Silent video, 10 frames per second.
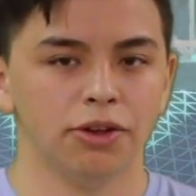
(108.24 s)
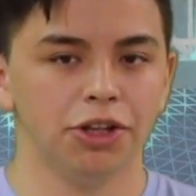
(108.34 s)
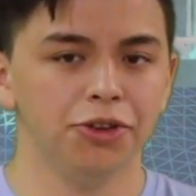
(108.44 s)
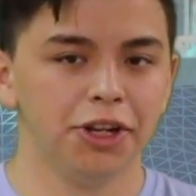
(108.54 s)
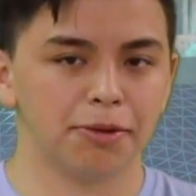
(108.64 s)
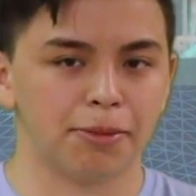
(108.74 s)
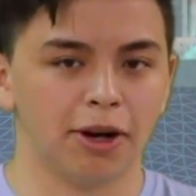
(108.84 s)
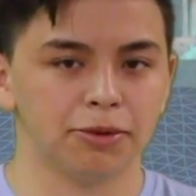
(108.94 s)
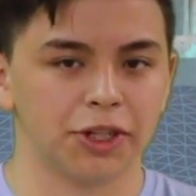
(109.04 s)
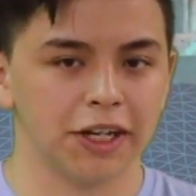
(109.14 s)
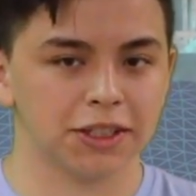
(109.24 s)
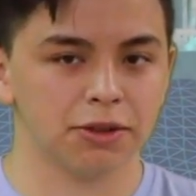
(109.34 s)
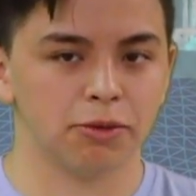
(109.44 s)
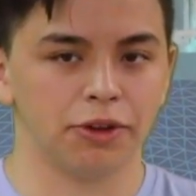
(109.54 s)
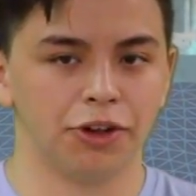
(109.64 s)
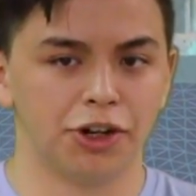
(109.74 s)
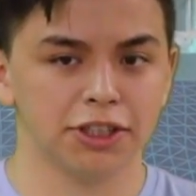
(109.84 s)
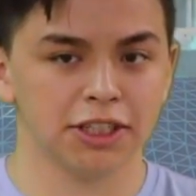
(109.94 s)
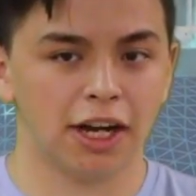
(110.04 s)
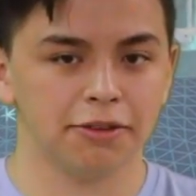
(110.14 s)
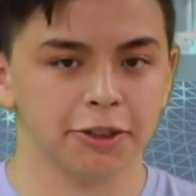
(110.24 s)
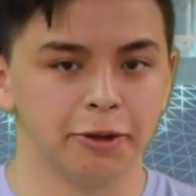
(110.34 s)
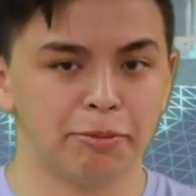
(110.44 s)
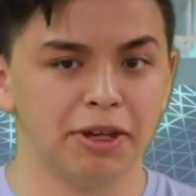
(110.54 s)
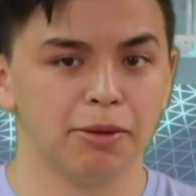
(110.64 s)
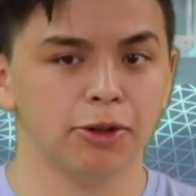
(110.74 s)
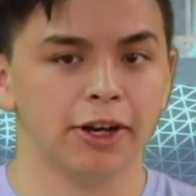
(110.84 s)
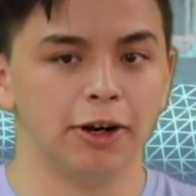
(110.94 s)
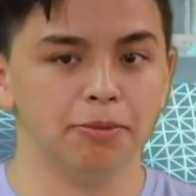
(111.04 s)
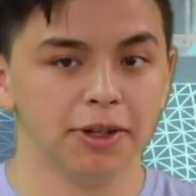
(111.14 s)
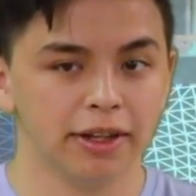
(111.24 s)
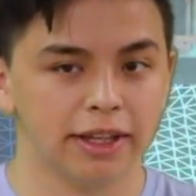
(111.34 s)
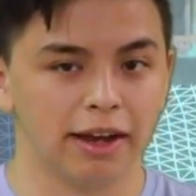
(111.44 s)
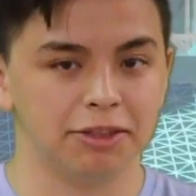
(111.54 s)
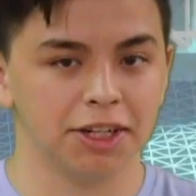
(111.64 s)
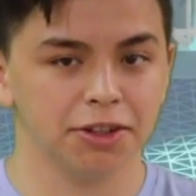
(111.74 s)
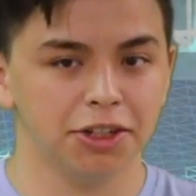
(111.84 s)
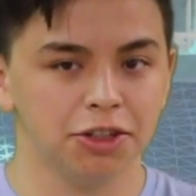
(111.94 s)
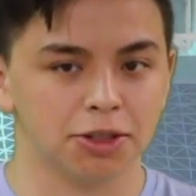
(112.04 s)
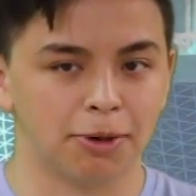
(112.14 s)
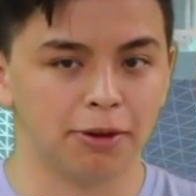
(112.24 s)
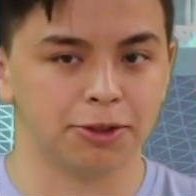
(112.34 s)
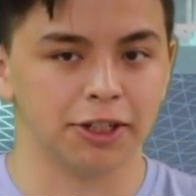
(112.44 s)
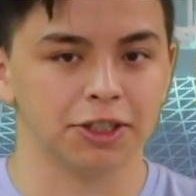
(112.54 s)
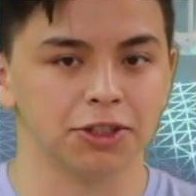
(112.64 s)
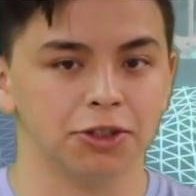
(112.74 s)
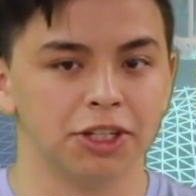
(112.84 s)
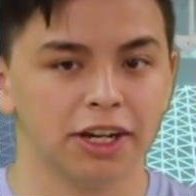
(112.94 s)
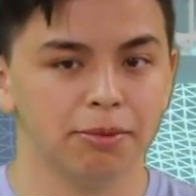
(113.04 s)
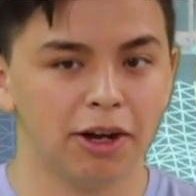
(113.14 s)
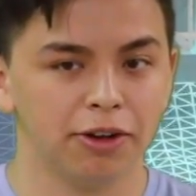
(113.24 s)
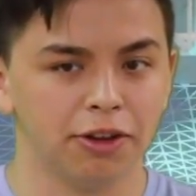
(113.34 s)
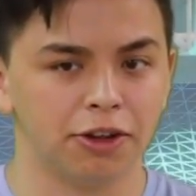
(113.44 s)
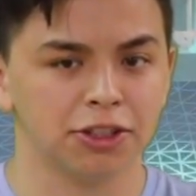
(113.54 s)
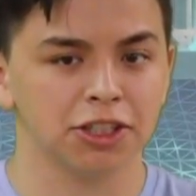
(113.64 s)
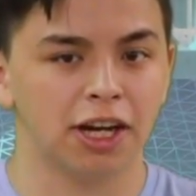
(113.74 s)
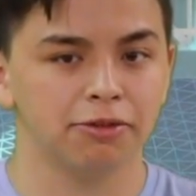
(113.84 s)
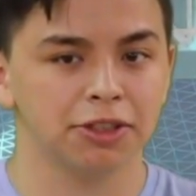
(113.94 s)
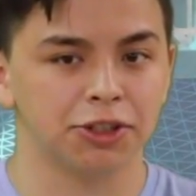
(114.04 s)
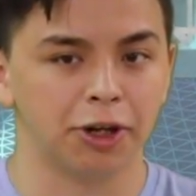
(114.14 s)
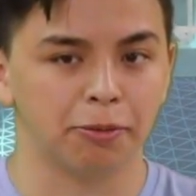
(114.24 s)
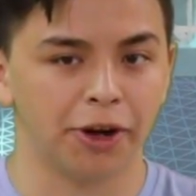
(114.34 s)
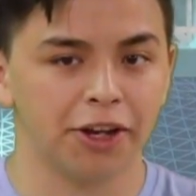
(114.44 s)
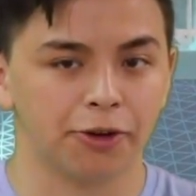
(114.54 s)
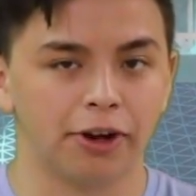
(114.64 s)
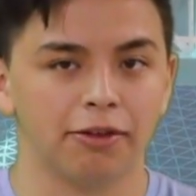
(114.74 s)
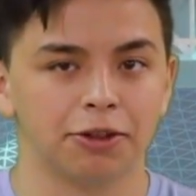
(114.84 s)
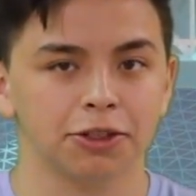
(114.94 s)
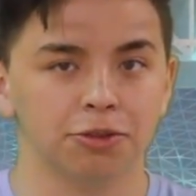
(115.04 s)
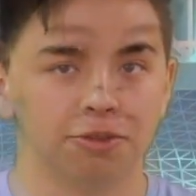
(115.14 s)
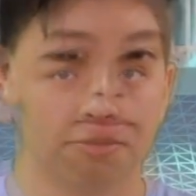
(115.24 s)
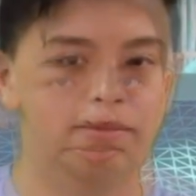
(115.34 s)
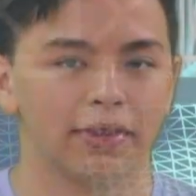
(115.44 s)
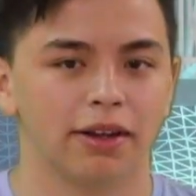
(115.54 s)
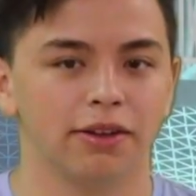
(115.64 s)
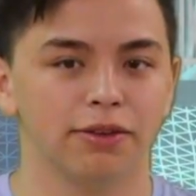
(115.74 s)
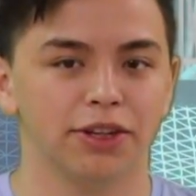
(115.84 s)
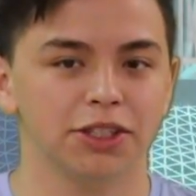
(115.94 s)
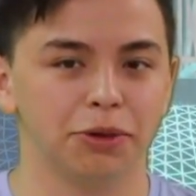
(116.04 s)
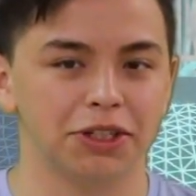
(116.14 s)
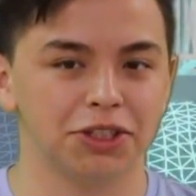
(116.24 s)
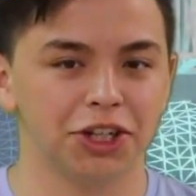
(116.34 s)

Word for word: Do you need a prom dress? Well, the nurse's office might be able to help. They have gently used prom dresses, so check them out in the nurse's office during break or after school. This week's